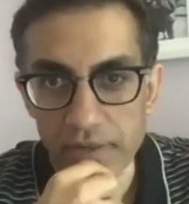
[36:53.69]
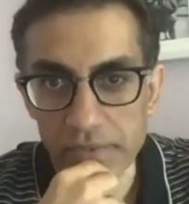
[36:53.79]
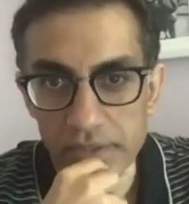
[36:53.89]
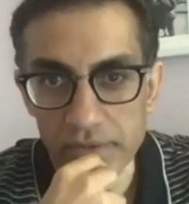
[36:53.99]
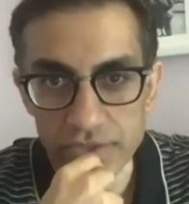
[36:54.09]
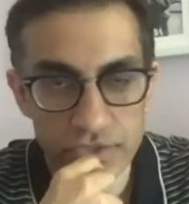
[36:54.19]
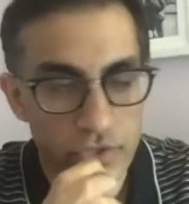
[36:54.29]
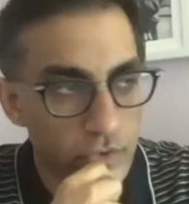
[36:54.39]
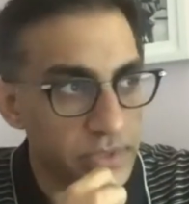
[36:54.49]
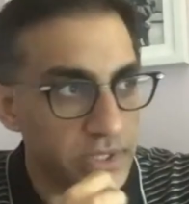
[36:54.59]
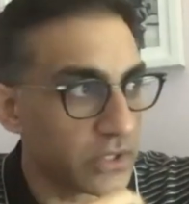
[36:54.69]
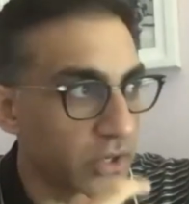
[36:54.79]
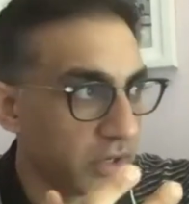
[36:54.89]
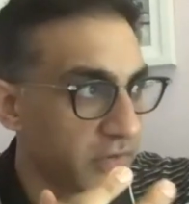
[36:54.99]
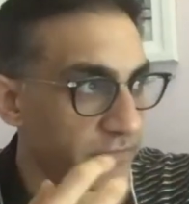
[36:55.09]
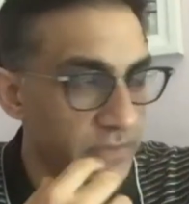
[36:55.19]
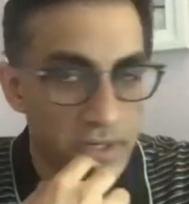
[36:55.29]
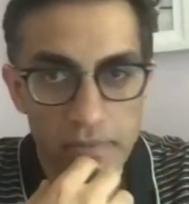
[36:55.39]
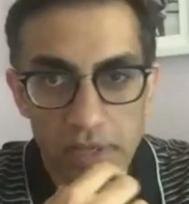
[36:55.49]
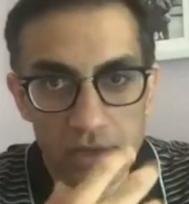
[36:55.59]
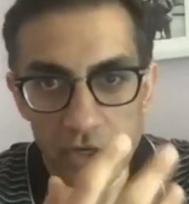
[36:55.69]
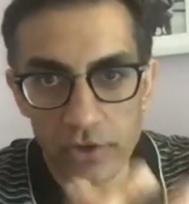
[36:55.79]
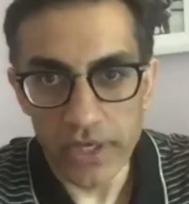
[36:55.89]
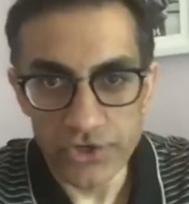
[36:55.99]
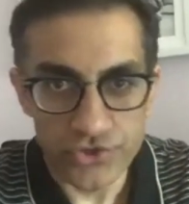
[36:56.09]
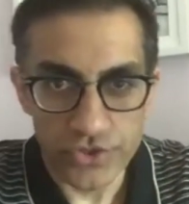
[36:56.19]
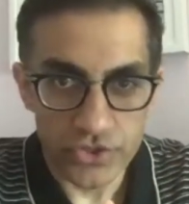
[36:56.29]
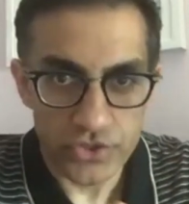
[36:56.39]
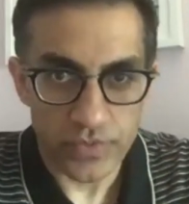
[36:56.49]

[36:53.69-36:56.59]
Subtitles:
I mean, there's going to be a lot of innovations,